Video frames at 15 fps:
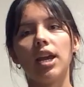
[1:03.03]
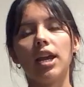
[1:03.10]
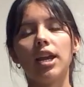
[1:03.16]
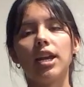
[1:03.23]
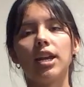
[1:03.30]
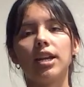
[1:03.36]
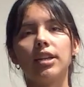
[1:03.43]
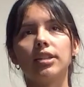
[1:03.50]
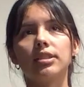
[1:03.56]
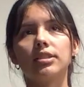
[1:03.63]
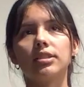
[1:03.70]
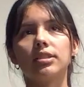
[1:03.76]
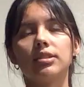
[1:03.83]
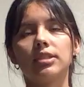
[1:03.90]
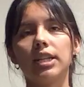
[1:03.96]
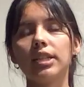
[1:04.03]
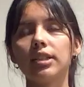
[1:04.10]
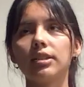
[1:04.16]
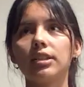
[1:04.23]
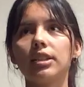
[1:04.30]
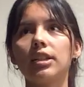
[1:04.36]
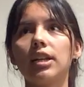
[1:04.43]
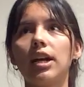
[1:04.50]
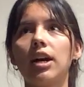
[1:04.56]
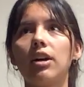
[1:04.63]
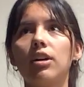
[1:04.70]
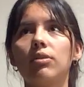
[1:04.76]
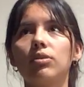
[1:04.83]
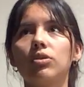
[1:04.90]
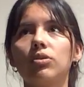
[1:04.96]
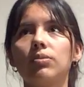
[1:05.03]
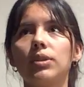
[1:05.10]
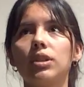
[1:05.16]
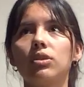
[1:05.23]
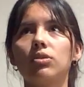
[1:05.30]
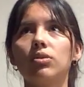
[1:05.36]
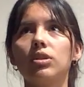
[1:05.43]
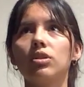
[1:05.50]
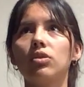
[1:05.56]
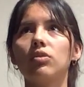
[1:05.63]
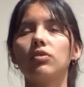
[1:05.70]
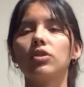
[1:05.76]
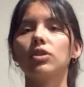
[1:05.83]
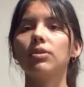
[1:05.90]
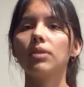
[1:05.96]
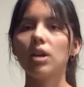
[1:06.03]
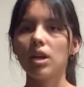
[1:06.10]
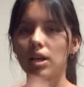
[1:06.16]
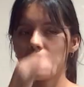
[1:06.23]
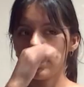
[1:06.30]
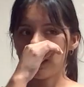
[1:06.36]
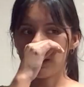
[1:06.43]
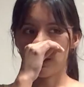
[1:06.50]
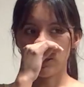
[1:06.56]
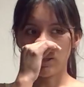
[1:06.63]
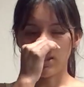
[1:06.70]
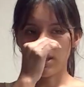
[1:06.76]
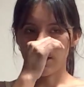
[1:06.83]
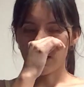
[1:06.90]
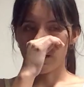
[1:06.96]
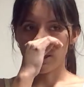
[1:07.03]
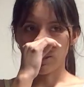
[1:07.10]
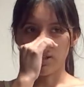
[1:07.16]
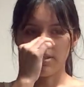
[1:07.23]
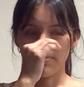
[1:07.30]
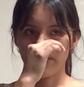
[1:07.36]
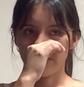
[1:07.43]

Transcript: And secondly, I will be going over the